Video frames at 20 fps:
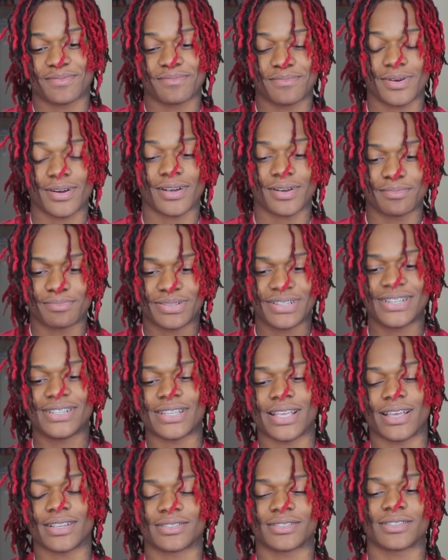Bruh, please
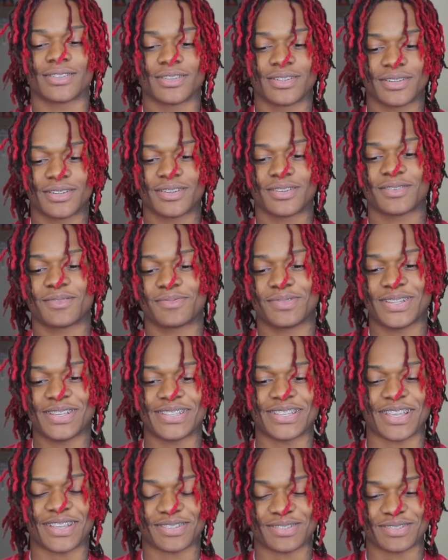answer.
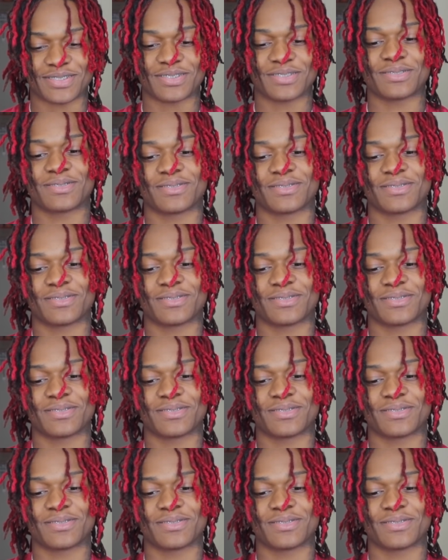Please answer.